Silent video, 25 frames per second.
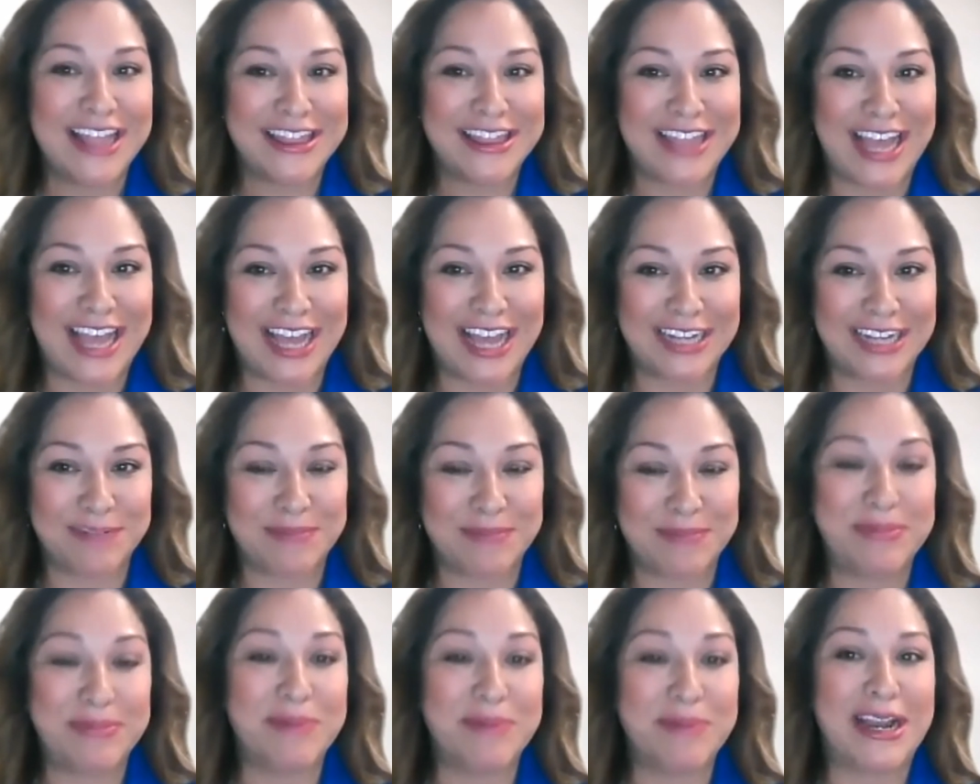that
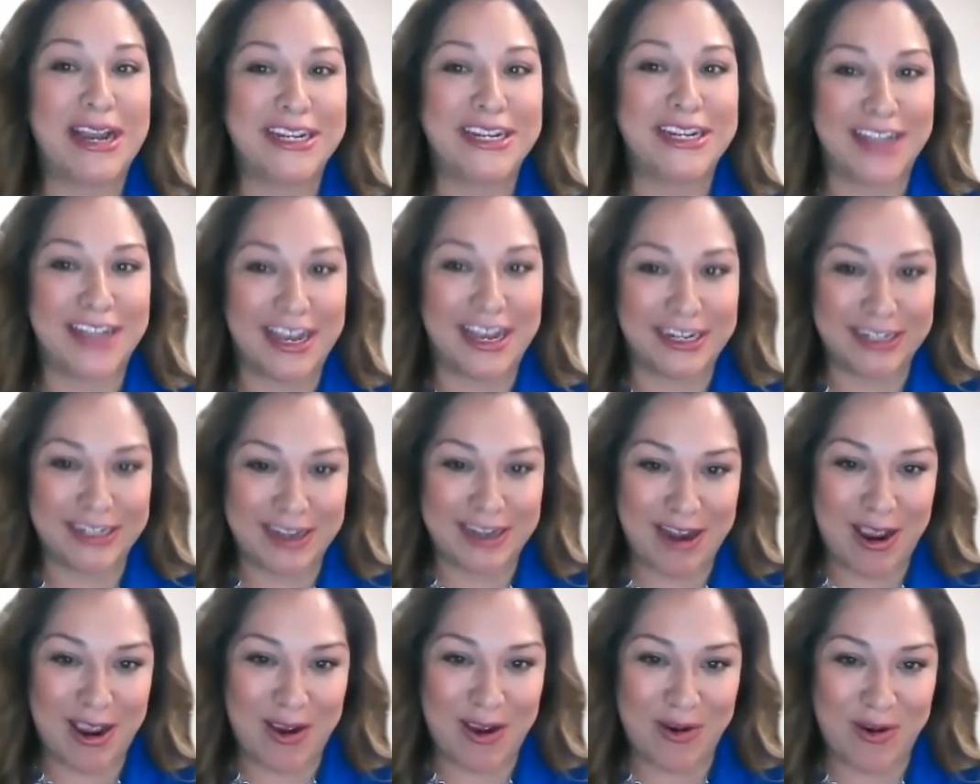people might not
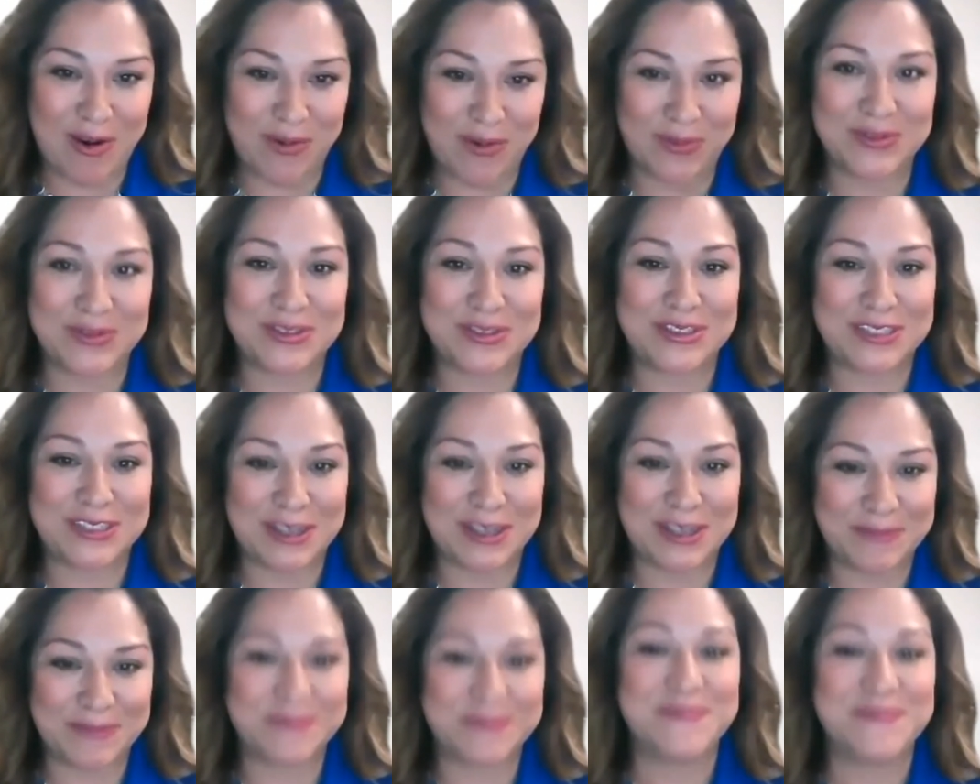know.
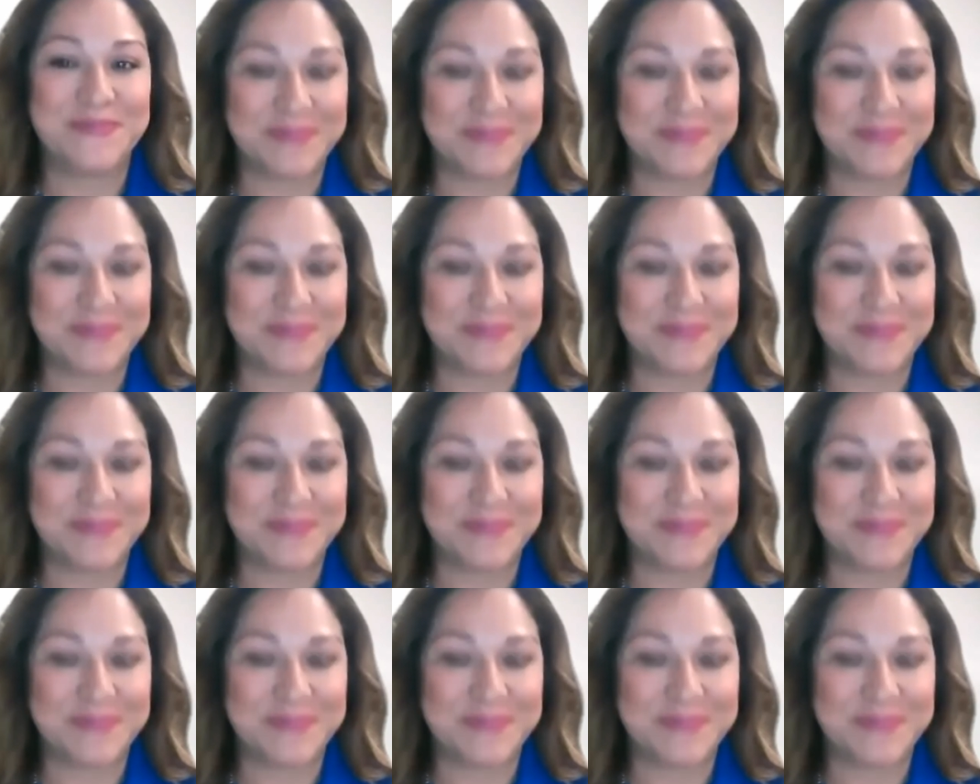So.